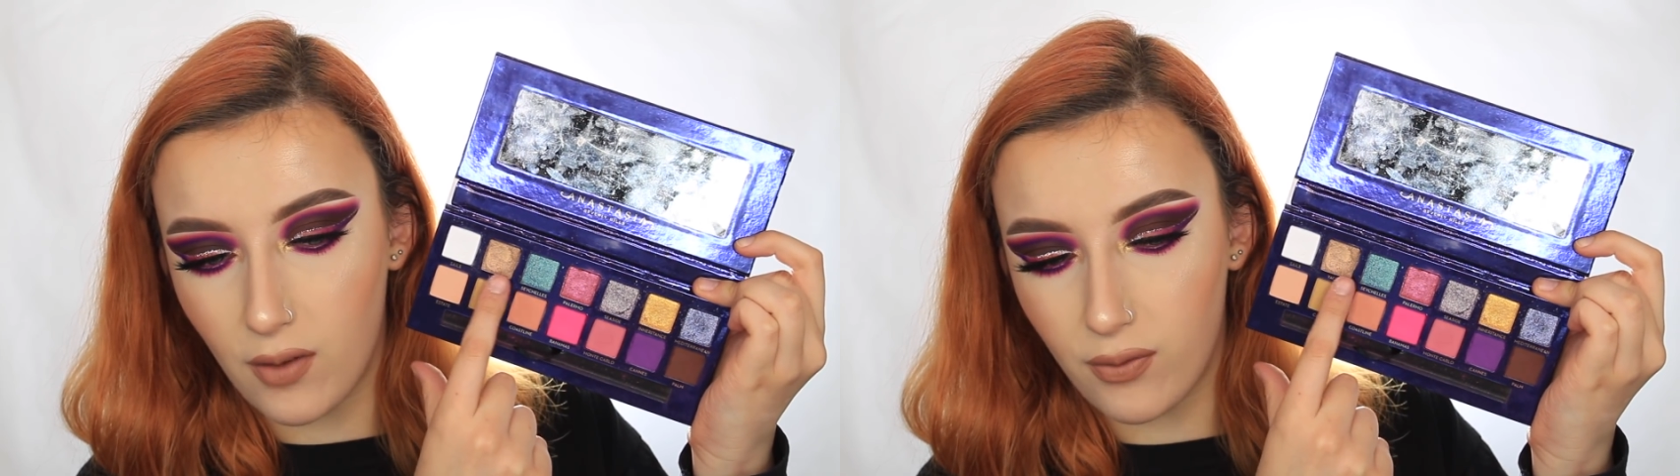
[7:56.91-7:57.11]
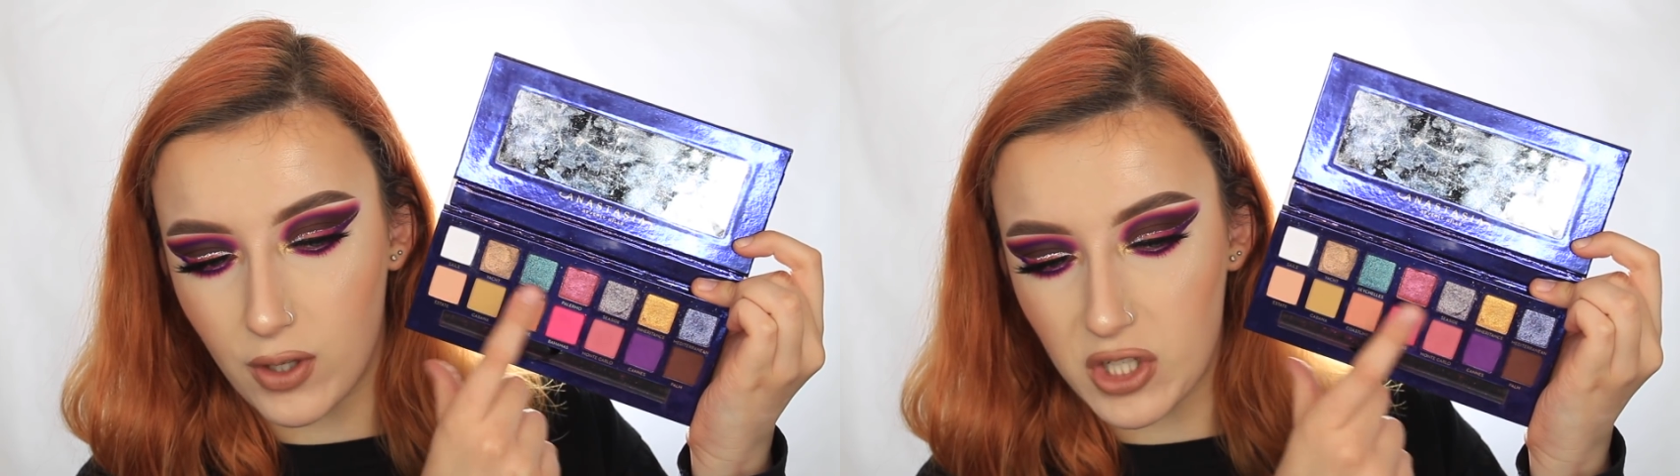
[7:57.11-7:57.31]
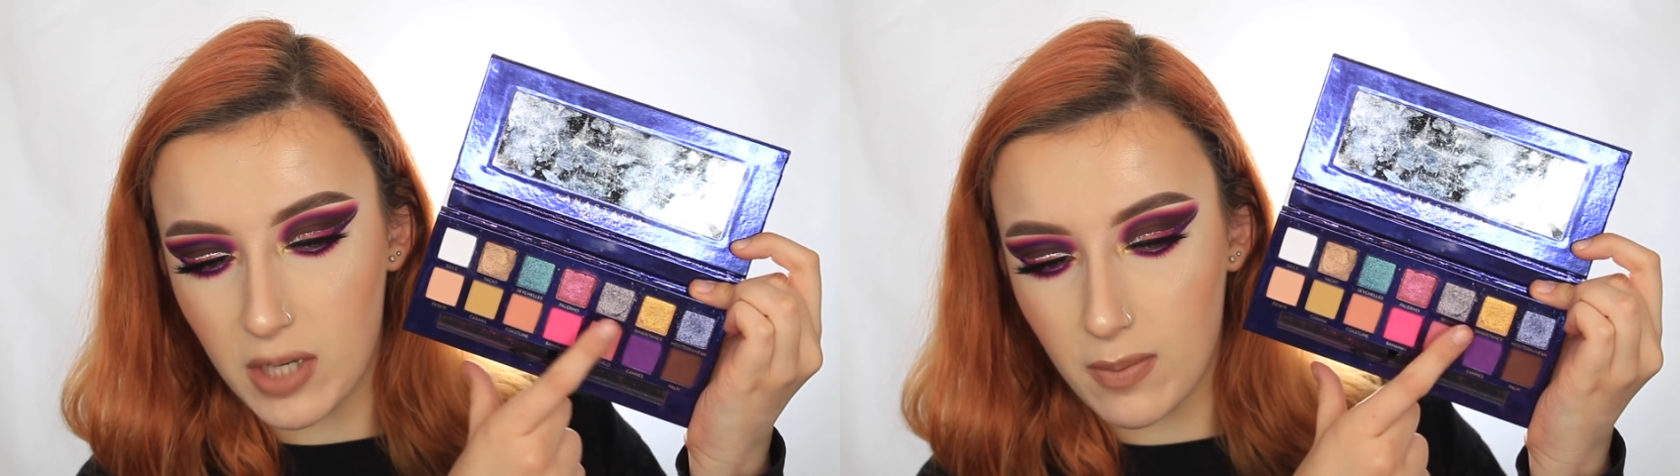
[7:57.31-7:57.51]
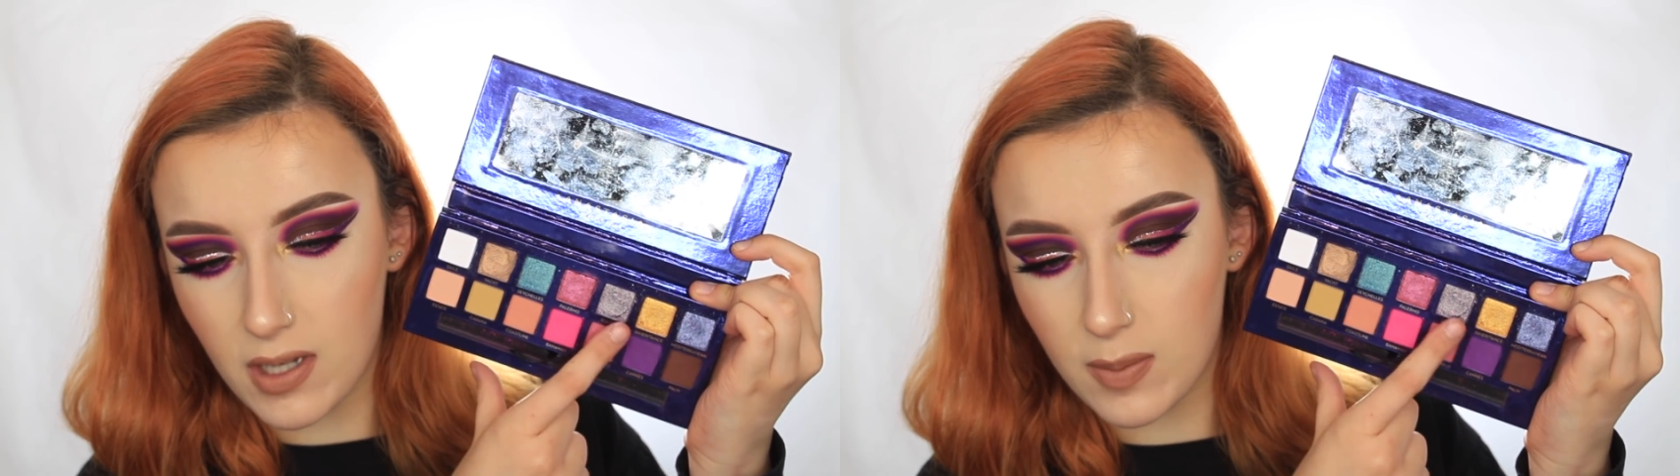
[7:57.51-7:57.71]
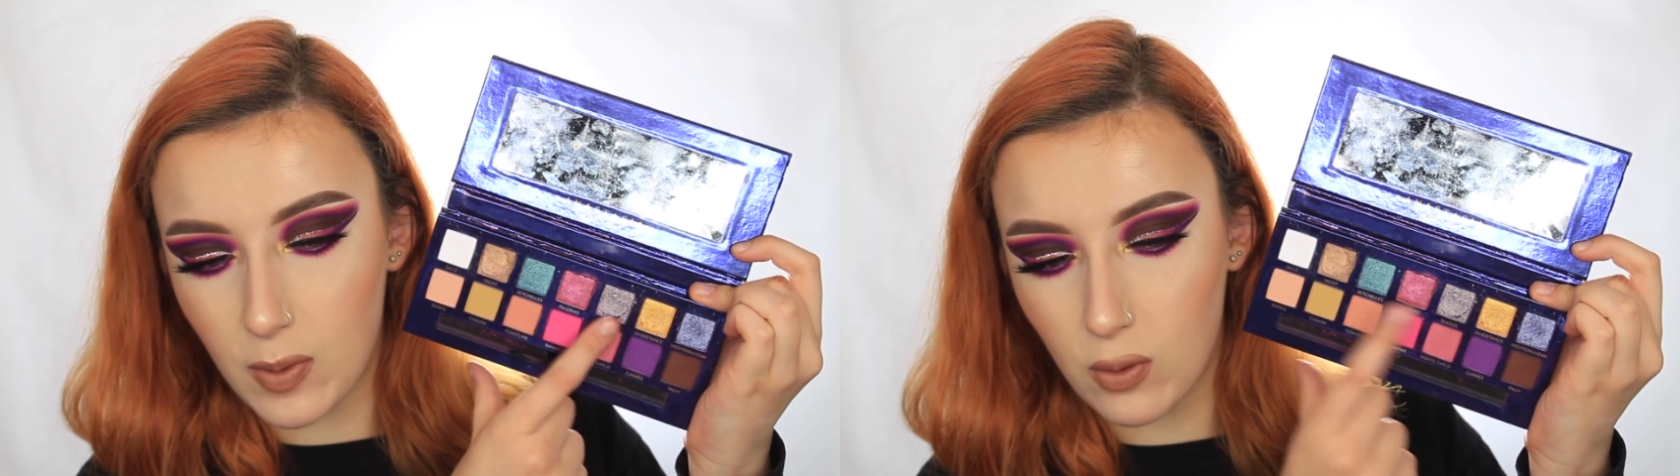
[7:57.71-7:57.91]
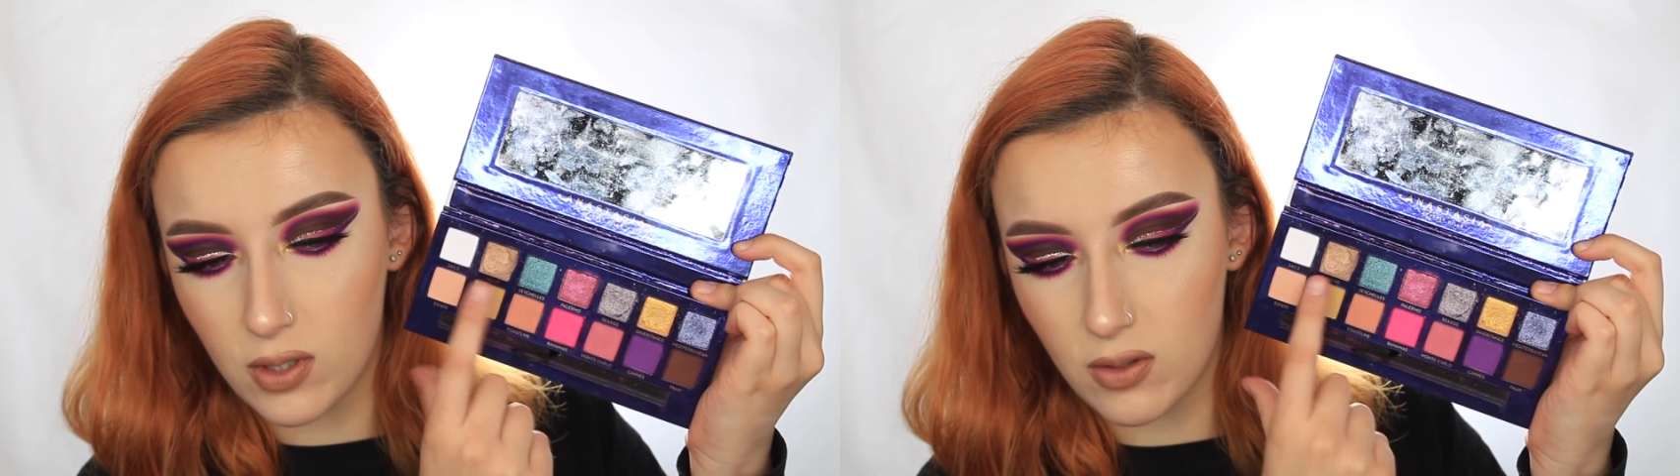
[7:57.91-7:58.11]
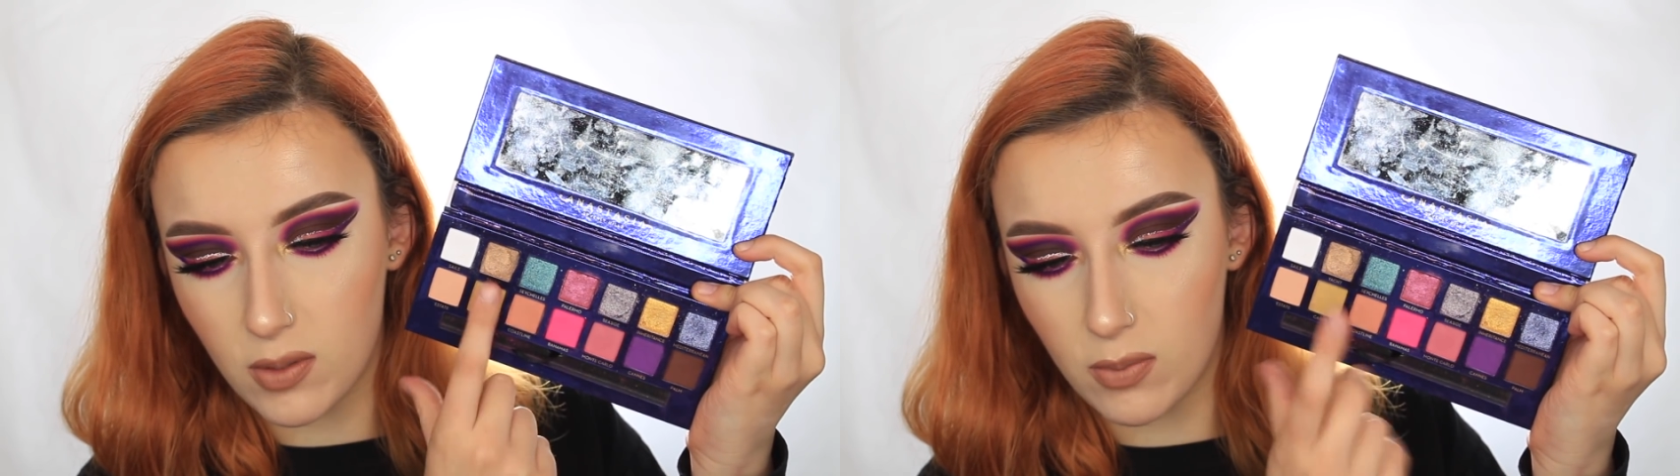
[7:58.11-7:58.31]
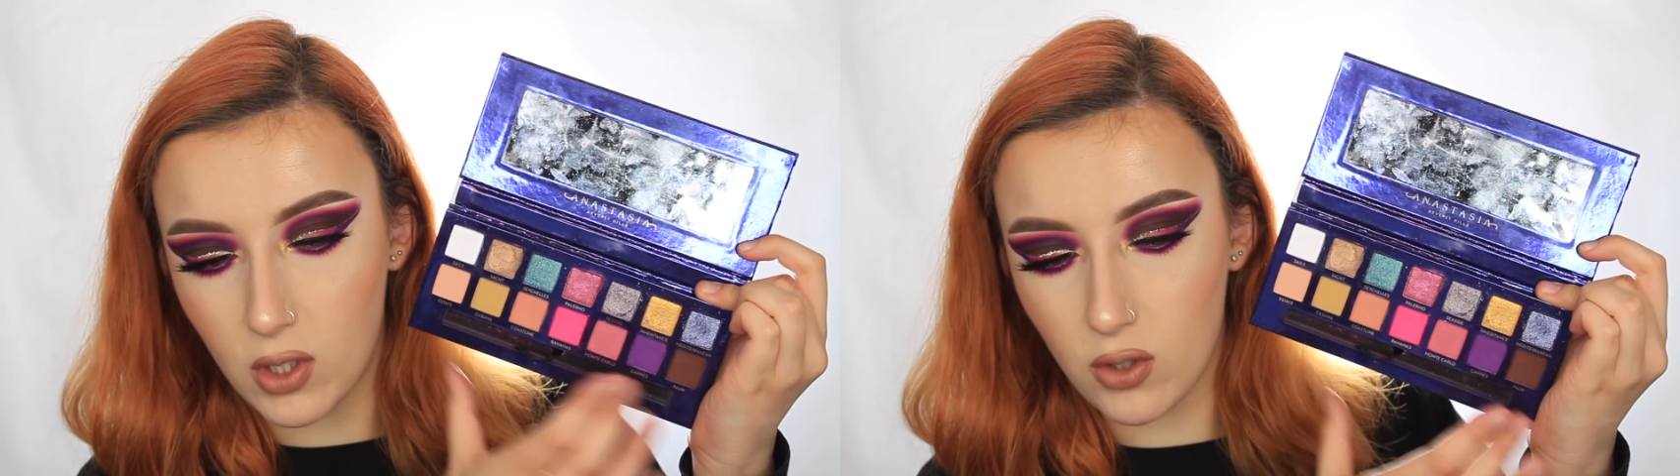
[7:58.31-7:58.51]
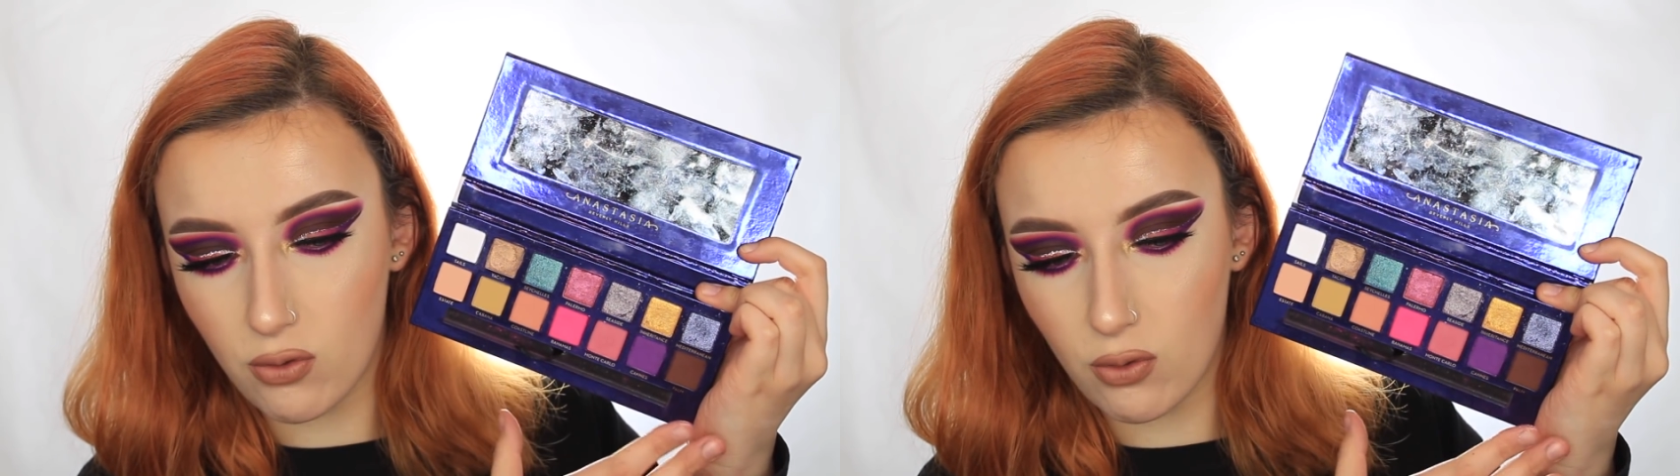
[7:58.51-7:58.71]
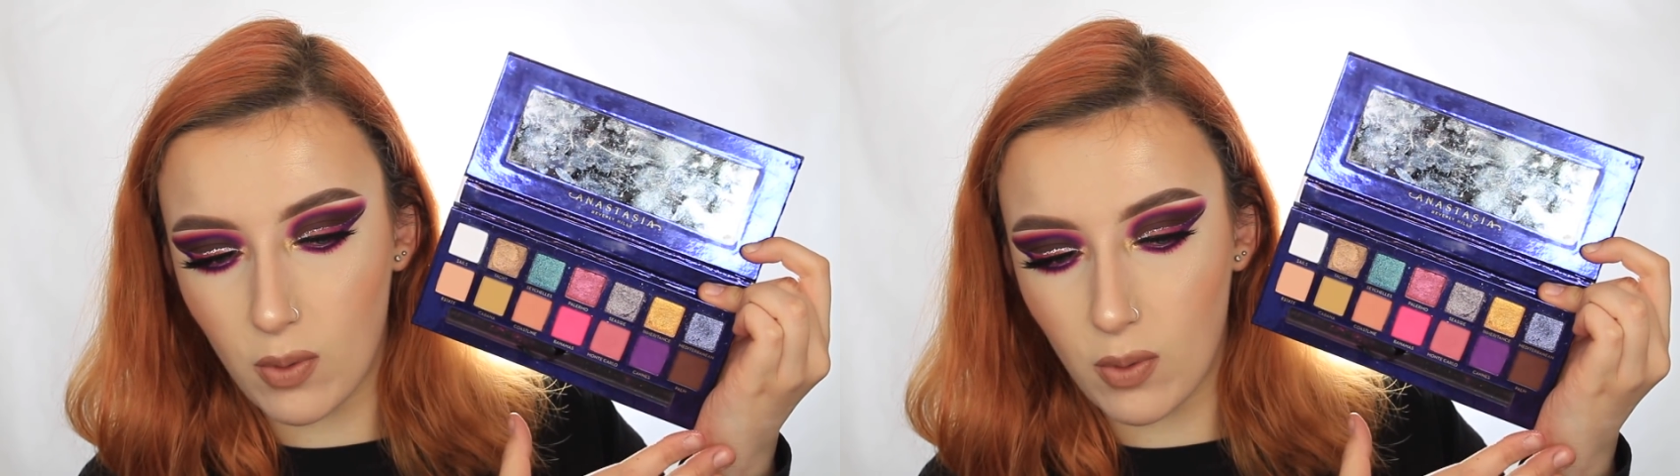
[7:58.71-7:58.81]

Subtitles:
for the shimmers, but also some neutral